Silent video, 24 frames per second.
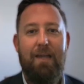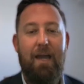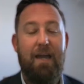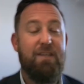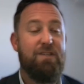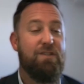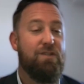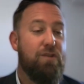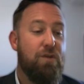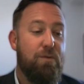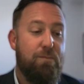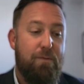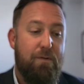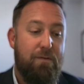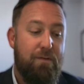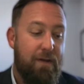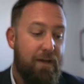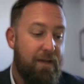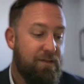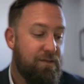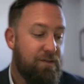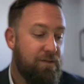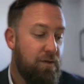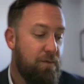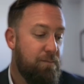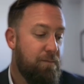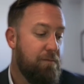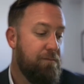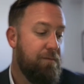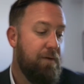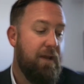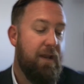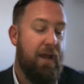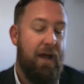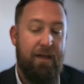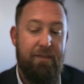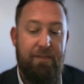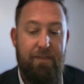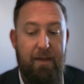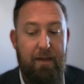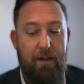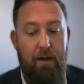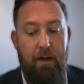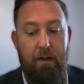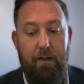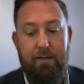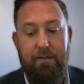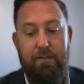It's super fun. I think
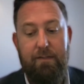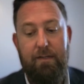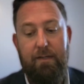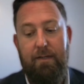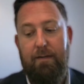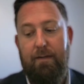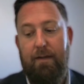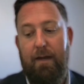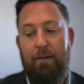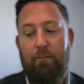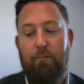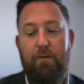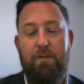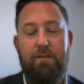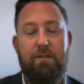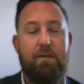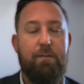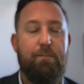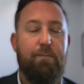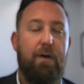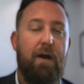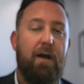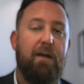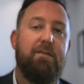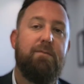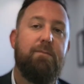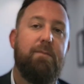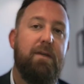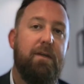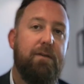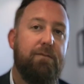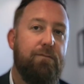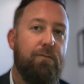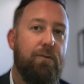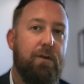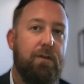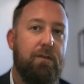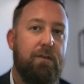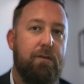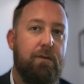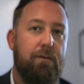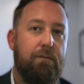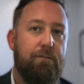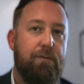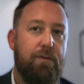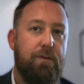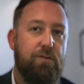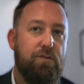honestly, it wouldn't surprise me if one of
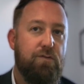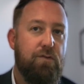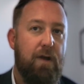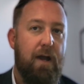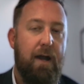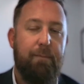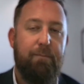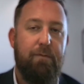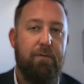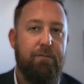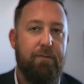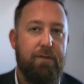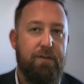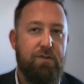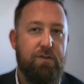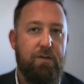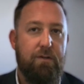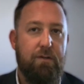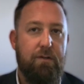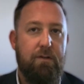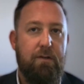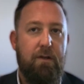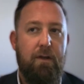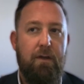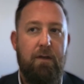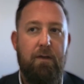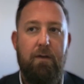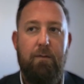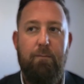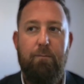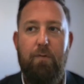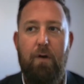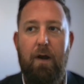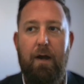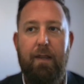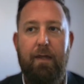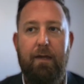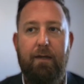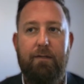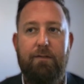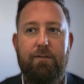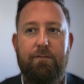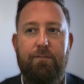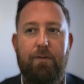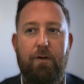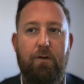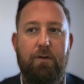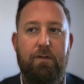the future Apple Vision
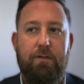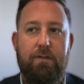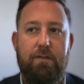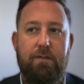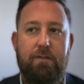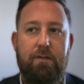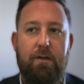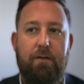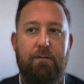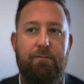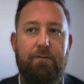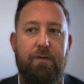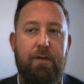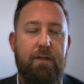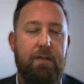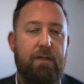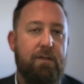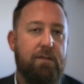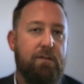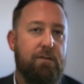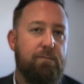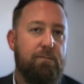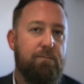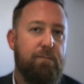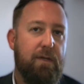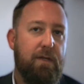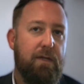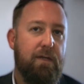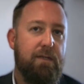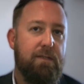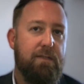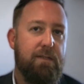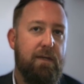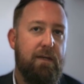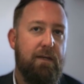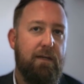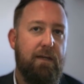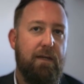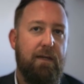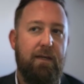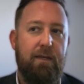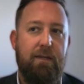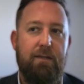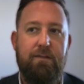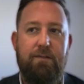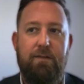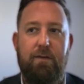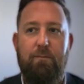products focuses on fitness, because
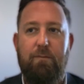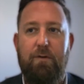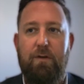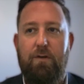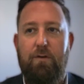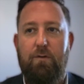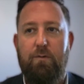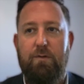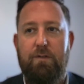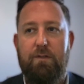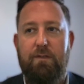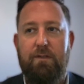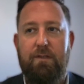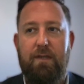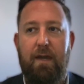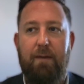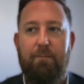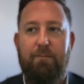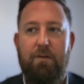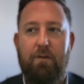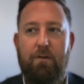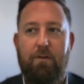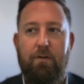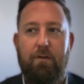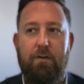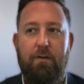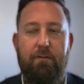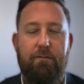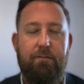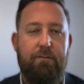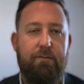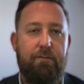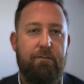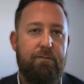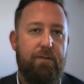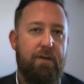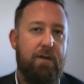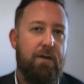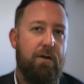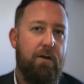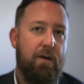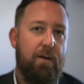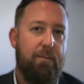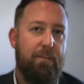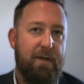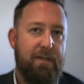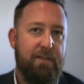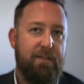again, as someone who was skeptical of
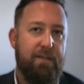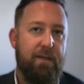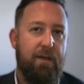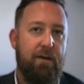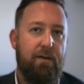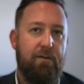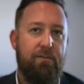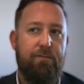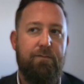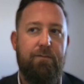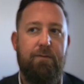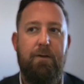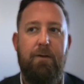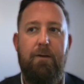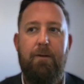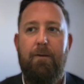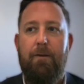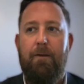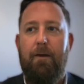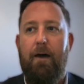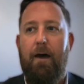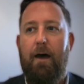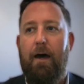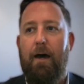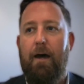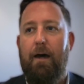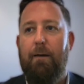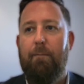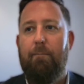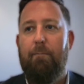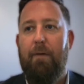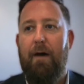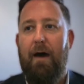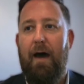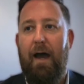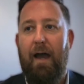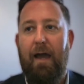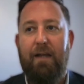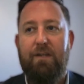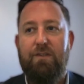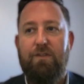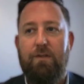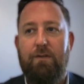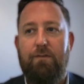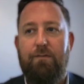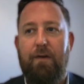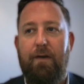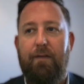VR myself, I
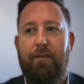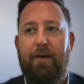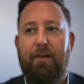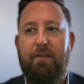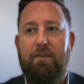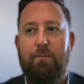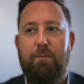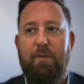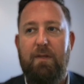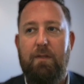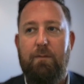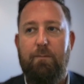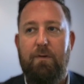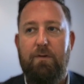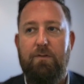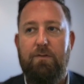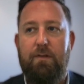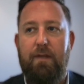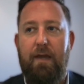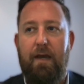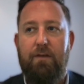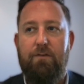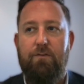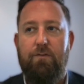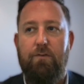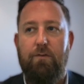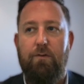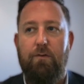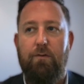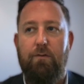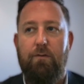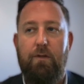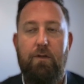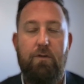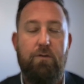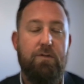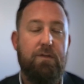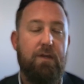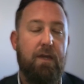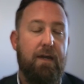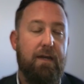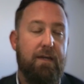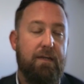actually found that to be the most natural use case